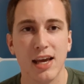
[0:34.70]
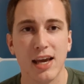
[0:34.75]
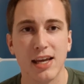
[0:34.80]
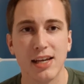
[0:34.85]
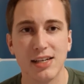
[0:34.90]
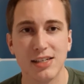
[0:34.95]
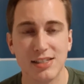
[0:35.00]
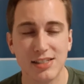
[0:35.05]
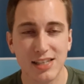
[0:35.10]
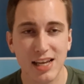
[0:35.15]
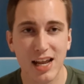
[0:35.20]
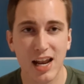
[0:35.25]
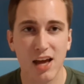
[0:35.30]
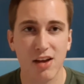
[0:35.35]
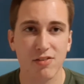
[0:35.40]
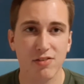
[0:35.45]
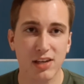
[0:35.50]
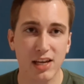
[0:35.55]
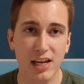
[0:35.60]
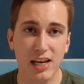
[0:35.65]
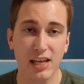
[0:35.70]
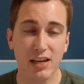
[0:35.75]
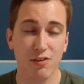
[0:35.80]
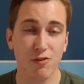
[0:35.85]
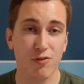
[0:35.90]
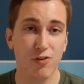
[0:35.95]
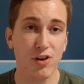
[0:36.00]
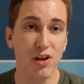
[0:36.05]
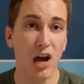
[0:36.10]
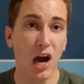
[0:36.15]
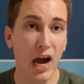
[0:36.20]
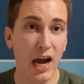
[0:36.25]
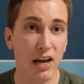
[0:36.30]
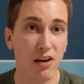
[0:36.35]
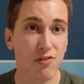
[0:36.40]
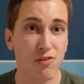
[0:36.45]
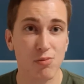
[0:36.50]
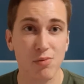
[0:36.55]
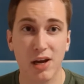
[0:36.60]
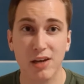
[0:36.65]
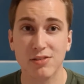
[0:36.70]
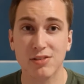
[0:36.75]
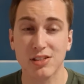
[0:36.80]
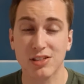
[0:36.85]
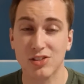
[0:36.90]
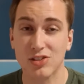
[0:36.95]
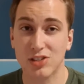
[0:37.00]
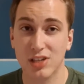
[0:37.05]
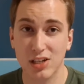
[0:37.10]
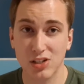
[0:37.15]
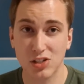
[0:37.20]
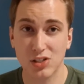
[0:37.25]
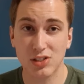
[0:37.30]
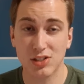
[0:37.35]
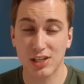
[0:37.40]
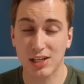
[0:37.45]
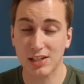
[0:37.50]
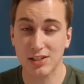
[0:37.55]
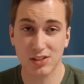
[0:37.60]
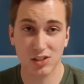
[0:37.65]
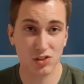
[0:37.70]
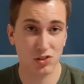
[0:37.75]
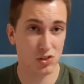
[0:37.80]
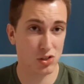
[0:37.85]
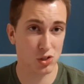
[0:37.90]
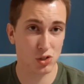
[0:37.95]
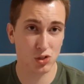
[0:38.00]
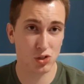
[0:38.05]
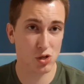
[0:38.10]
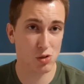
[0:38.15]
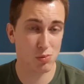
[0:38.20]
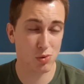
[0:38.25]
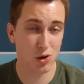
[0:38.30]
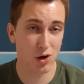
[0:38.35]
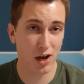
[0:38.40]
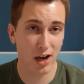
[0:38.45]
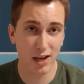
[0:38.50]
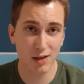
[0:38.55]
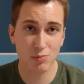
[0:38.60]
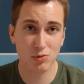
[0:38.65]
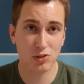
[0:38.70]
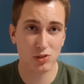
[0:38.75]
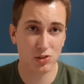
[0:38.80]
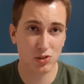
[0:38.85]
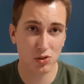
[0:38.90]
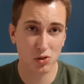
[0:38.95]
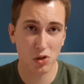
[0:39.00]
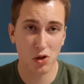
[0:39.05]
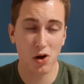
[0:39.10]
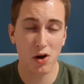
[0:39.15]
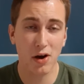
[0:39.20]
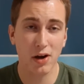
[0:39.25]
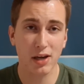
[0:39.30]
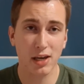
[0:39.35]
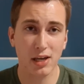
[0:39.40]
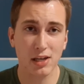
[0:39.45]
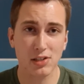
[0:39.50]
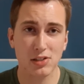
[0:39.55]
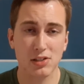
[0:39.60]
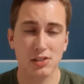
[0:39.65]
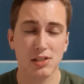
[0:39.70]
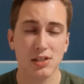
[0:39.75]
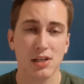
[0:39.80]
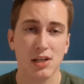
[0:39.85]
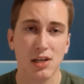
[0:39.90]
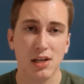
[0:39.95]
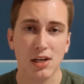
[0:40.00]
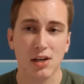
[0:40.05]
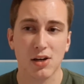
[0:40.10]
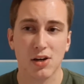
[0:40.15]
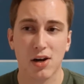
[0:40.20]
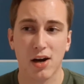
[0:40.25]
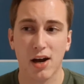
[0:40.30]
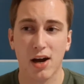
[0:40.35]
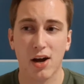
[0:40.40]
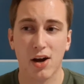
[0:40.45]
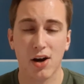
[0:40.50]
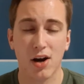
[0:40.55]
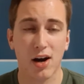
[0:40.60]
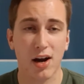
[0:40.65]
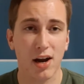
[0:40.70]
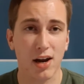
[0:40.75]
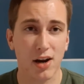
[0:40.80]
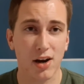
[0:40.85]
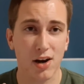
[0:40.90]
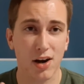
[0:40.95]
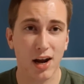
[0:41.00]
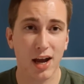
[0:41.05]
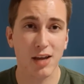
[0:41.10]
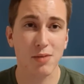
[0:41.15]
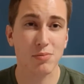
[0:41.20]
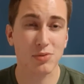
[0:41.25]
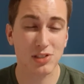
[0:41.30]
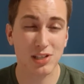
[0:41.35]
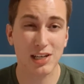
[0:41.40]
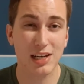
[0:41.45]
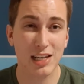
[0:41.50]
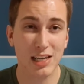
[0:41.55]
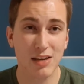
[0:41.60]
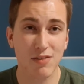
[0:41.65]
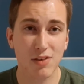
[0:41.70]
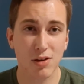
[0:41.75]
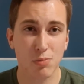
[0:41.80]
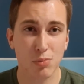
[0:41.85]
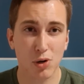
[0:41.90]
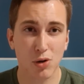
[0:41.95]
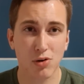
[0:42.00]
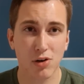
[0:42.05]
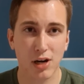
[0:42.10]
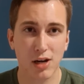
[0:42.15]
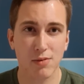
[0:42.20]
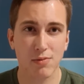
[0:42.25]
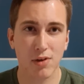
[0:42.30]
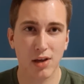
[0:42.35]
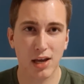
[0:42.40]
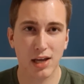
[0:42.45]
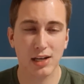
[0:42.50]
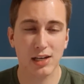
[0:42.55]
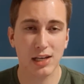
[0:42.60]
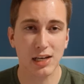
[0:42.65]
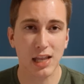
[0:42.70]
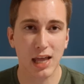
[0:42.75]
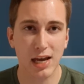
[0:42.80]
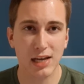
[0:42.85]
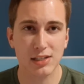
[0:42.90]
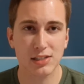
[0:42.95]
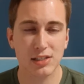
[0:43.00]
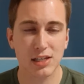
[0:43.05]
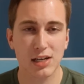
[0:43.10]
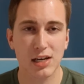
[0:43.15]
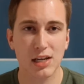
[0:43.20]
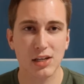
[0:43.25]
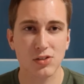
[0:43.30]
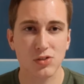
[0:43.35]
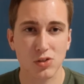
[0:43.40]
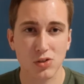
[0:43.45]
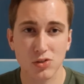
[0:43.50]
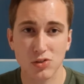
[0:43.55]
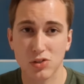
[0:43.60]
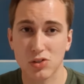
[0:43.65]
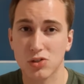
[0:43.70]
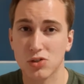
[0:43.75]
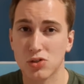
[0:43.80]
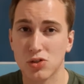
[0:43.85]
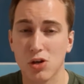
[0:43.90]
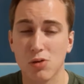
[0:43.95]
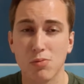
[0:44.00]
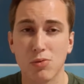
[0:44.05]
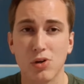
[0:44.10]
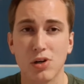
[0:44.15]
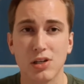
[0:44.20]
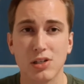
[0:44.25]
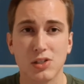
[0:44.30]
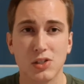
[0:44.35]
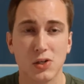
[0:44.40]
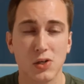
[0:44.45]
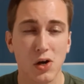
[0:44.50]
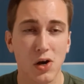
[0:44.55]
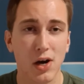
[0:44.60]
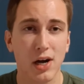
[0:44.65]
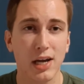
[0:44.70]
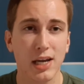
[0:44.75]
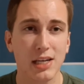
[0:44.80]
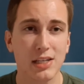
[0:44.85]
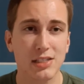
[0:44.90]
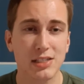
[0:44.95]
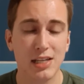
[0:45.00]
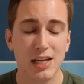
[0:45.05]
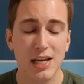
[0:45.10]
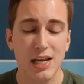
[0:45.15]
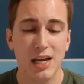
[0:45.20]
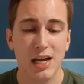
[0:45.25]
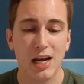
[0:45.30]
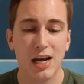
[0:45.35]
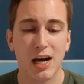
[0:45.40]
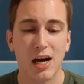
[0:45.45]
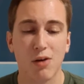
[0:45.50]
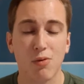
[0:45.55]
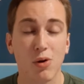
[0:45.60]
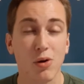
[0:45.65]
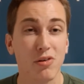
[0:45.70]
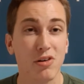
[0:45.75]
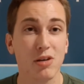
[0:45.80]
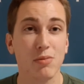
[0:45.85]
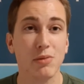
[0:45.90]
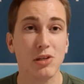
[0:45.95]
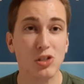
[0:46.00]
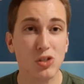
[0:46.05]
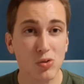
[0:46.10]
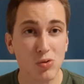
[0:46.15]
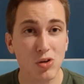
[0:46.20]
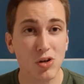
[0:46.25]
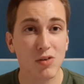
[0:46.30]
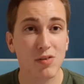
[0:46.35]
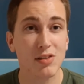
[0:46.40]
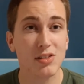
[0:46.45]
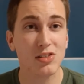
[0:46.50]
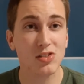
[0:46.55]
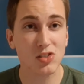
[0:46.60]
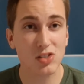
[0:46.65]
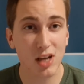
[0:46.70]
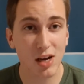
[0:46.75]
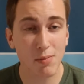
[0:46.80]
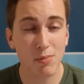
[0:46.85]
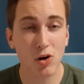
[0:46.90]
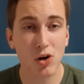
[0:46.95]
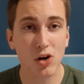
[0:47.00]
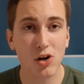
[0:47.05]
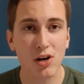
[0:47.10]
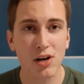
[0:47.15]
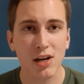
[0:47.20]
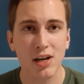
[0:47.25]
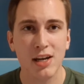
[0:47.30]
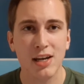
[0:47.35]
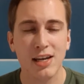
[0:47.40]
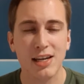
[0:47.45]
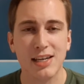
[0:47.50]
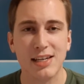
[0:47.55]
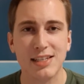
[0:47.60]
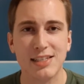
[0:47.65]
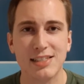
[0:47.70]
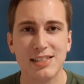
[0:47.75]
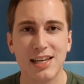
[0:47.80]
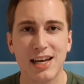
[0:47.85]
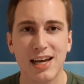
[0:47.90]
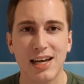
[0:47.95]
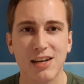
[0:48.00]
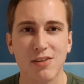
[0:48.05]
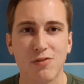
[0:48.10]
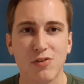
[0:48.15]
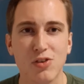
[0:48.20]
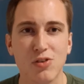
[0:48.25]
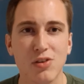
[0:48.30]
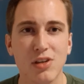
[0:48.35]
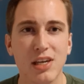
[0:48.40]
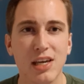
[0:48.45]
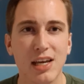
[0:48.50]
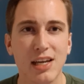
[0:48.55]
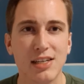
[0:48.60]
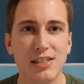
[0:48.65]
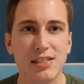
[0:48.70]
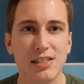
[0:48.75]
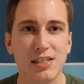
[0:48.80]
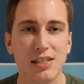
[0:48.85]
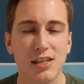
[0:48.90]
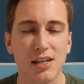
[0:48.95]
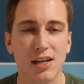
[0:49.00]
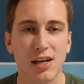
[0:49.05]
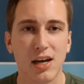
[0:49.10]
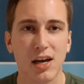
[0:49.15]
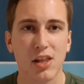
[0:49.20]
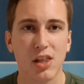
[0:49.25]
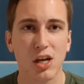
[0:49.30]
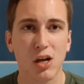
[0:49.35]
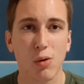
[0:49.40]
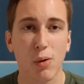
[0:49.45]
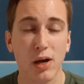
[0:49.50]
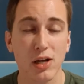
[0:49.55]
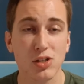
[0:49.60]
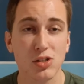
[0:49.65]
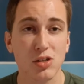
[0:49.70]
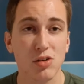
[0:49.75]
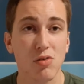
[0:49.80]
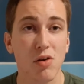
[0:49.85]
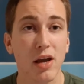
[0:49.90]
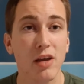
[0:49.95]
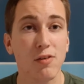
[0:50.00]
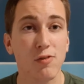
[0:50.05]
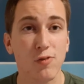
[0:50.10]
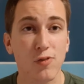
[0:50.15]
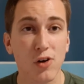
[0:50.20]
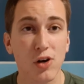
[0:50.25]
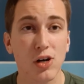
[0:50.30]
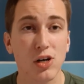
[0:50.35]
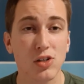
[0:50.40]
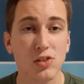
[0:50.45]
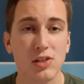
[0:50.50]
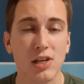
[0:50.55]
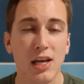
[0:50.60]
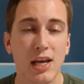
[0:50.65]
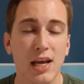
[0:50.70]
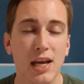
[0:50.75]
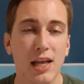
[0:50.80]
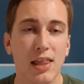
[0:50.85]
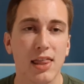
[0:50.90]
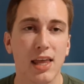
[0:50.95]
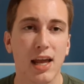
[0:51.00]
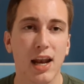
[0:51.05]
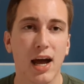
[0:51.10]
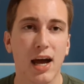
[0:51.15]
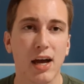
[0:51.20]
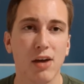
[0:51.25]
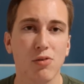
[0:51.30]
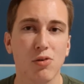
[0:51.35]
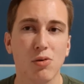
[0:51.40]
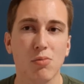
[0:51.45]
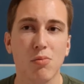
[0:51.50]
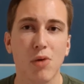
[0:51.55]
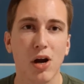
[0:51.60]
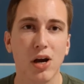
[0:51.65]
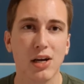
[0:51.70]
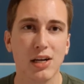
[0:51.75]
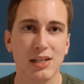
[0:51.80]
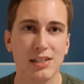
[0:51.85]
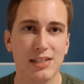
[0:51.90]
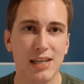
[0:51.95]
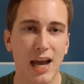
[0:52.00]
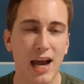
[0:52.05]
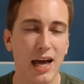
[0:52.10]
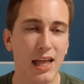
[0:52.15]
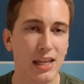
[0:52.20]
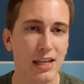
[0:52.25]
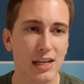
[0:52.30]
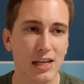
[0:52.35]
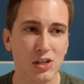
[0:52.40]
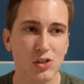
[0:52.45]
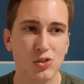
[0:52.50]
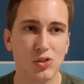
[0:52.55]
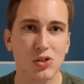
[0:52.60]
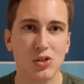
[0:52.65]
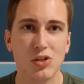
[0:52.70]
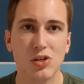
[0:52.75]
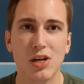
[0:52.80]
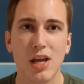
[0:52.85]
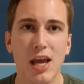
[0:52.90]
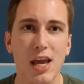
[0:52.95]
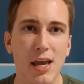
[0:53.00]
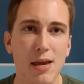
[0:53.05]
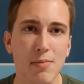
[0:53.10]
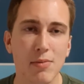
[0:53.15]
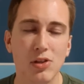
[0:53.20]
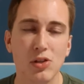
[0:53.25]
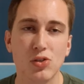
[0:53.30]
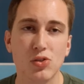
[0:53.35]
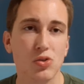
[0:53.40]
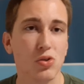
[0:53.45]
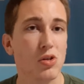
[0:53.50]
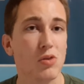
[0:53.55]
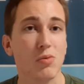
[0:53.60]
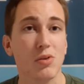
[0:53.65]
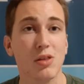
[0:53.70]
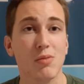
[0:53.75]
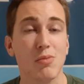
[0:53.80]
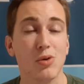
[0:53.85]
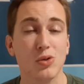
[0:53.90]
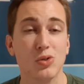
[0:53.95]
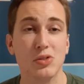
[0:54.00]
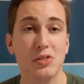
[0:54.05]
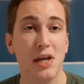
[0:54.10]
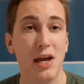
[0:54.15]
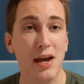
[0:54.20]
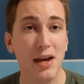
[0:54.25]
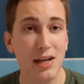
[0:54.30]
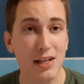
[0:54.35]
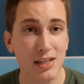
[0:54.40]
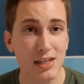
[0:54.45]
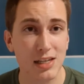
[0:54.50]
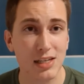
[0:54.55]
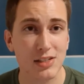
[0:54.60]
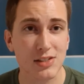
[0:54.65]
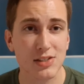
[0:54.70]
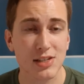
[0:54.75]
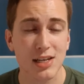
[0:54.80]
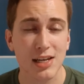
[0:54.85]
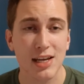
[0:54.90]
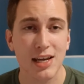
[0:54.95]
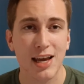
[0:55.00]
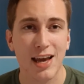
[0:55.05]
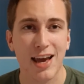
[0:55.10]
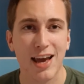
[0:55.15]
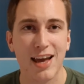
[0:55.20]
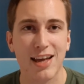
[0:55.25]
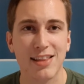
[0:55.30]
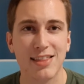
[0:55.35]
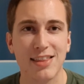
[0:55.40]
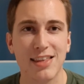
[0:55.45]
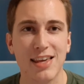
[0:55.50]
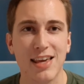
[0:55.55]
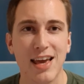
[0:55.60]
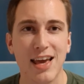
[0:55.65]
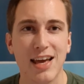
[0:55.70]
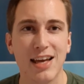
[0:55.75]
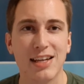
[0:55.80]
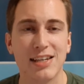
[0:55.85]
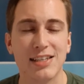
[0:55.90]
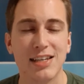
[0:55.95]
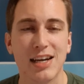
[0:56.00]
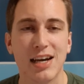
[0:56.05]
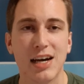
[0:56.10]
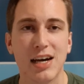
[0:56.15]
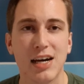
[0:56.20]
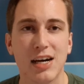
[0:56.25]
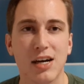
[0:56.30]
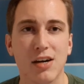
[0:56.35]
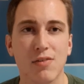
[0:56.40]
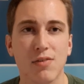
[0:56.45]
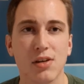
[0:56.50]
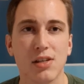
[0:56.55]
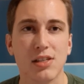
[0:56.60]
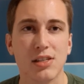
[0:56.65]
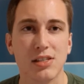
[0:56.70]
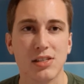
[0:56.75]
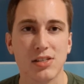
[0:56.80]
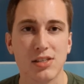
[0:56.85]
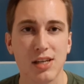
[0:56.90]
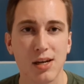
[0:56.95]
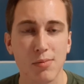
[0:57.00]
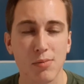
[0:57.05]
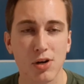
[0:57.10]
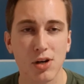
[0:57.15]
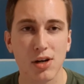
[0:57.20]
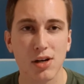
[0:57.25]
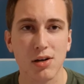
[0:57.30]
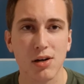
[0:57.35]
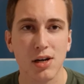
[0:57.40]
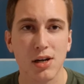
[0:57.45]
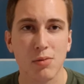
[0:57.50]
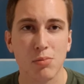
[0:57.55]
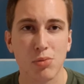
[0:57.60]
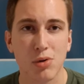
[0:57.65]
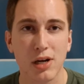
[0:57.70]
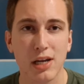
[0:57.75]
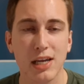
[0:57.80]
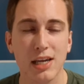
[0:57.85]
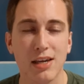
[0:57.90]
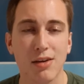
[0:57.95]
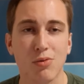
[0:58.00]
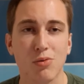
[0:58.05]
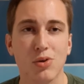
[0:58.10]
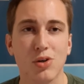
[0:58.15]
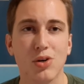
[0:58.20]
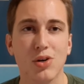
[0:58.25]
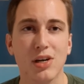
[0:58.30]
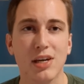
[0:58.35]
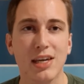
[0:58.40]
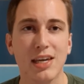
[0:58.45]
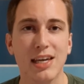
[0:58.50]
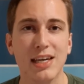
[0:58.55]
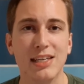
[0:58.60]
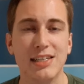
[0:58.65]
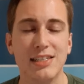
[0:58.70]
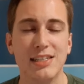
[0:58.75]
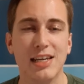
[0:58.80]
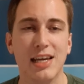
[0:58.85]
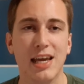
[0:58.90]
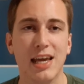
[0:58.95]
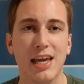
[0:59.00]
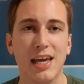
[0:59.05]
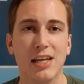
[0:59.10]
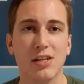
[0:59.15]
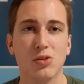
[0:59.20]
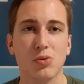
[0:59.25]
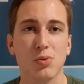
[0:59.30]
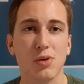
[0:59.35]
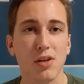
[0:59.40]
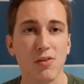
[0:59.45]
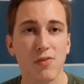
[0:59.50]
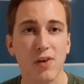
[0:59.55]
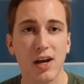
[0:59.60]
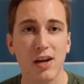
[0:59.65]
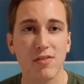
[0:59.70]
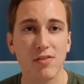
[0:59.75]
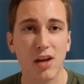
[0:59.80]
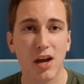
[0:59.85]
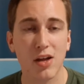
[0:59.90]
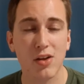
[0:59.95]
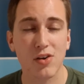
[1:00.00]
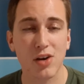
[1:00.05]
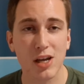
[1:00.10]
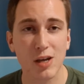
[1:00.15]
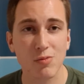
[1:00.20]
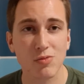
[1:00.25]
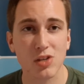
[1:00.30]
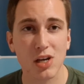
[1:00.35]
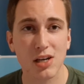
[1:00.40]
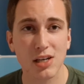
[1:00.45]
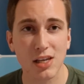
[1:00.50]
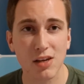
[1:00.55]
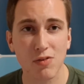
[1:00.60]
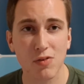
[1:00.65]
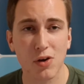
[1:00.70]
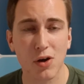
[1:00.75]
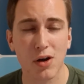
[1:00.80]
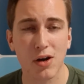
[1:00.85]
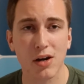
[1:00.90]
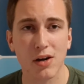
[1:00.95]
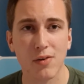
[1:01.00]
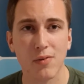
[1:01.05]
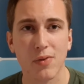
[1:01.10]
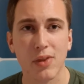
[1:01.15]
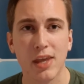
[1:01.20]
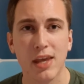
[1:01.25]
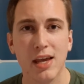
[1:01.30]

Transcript: And instead of getting a free item from Hype's concession stand, since there's no more Hypes until August, our, our, our Hype Sunday evening program ended last Sunday, and since there's no more until August, uh, what we're going to be doing over the summer is that if you get uh, the question right first, then I will mark a tally next to your name and the student with the most tallies at the end of the summer break will get a $25 Amazon gift card.